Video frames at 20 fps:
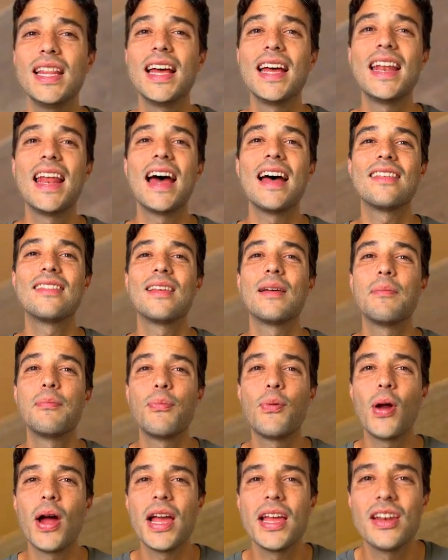that has a
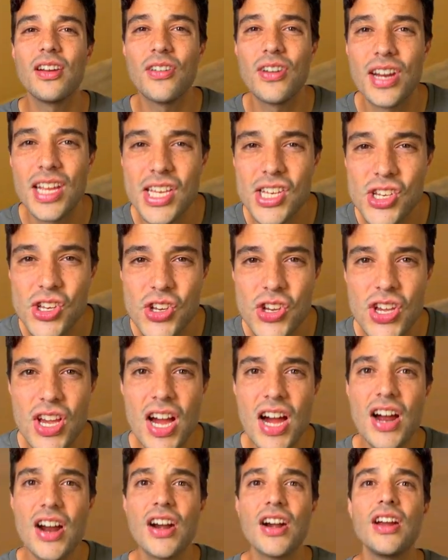brighter
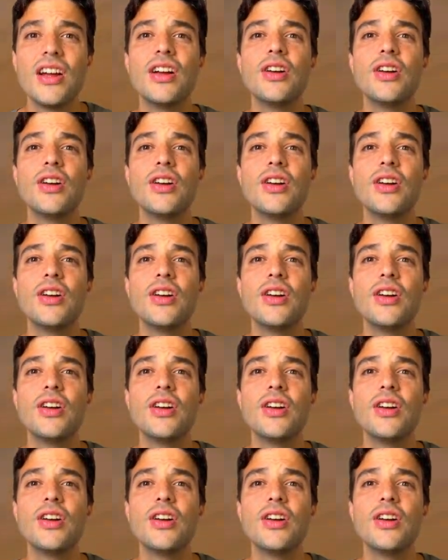HDR,